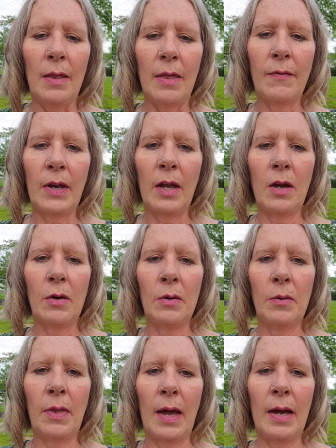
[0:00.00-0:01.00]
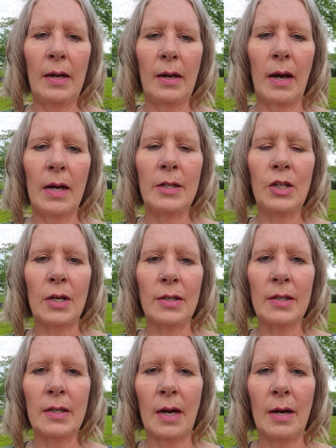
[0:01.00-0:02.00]
the video that I
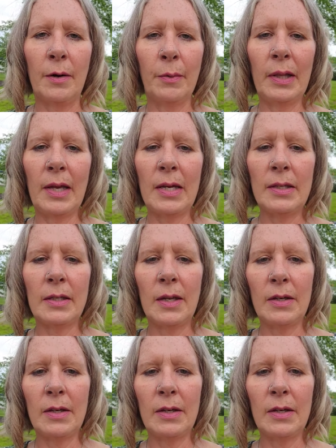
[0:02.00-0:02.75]
just released,